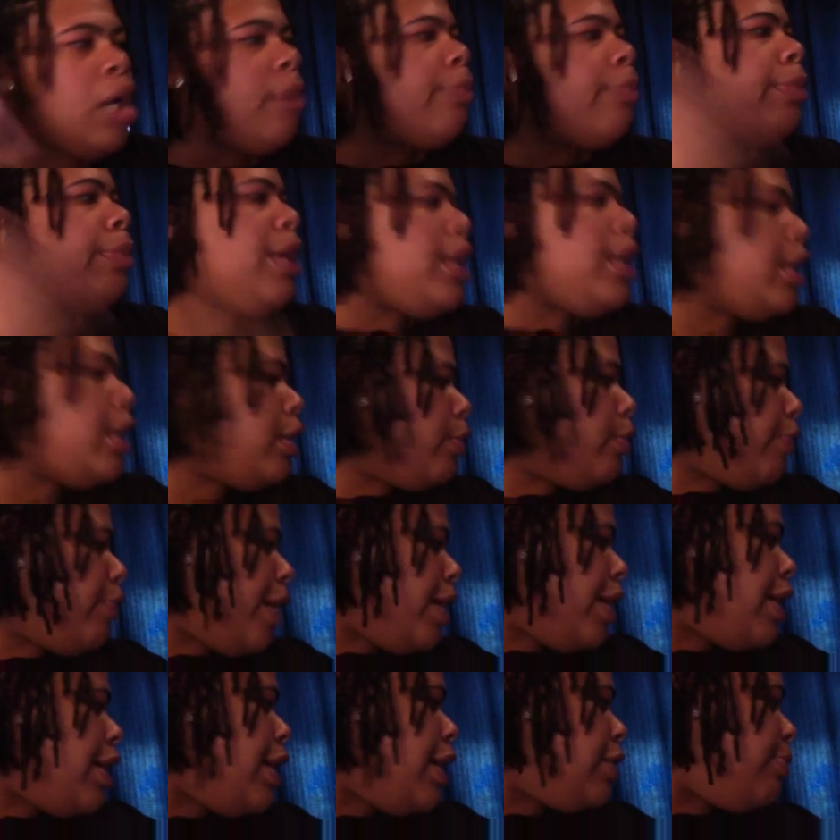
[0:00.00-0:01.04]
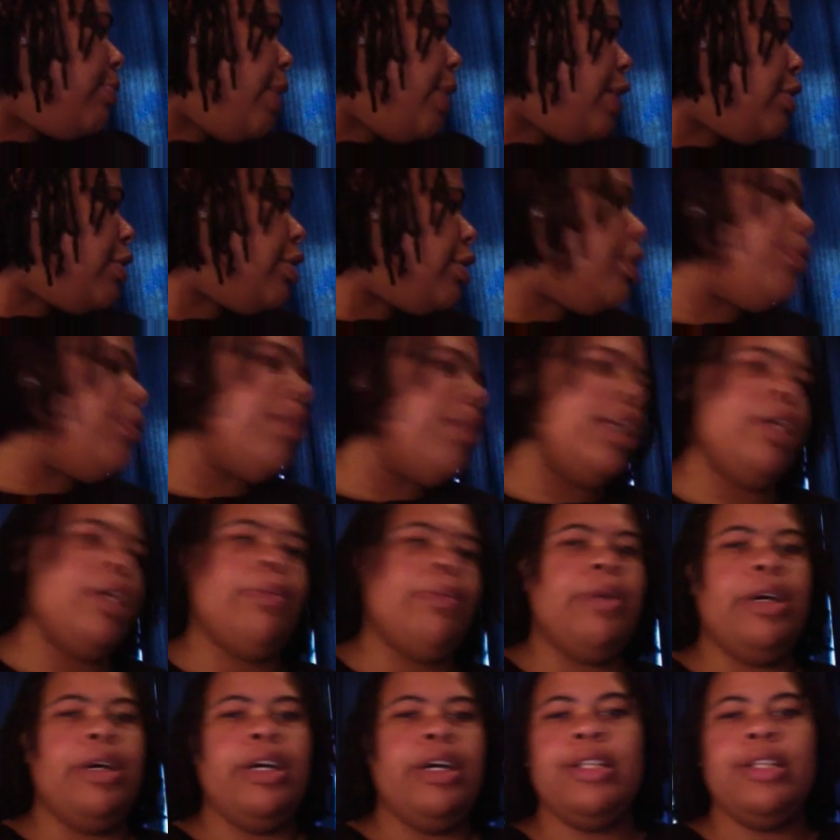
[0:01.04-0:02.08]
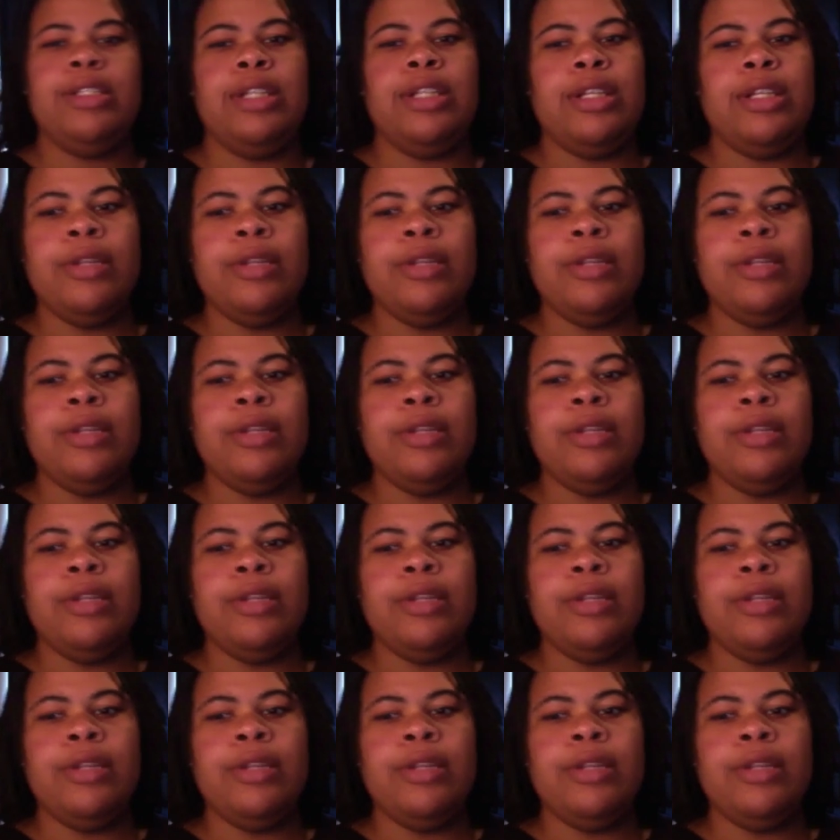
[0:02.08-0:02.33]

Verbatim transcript: But anyway, that's basically what it was.